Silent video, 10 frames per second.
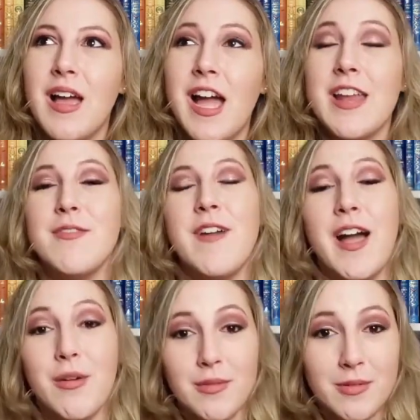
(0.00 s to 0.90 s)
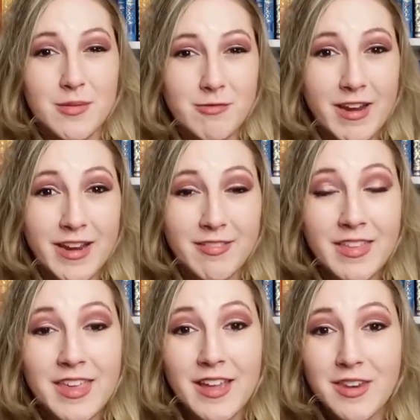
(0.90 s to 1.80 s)
I found Rhett and
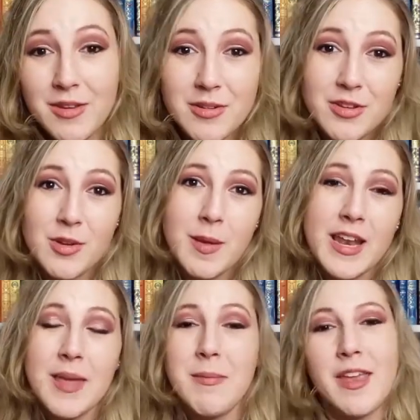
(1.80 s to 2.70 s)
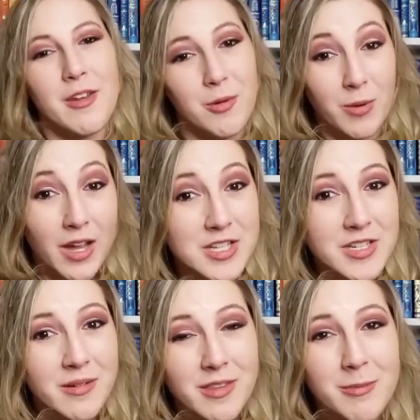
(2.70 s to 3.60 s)
Link on YouTube and I made her watch
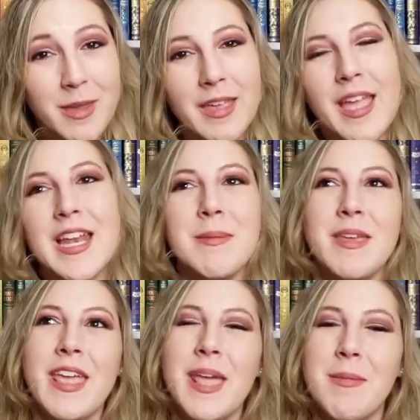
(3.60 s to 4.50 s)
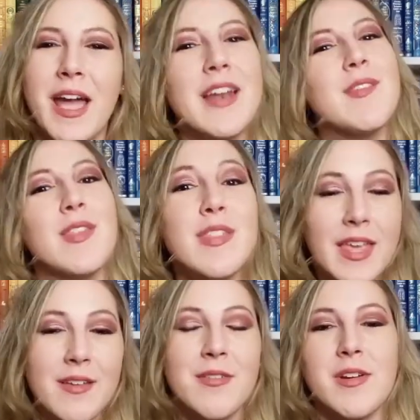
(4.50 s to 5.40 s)
it with me, and it became kind of a
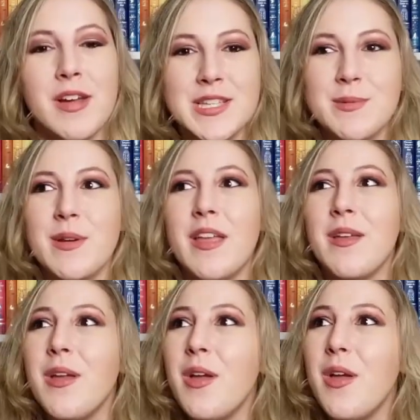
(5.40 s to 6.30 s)
thing for us where like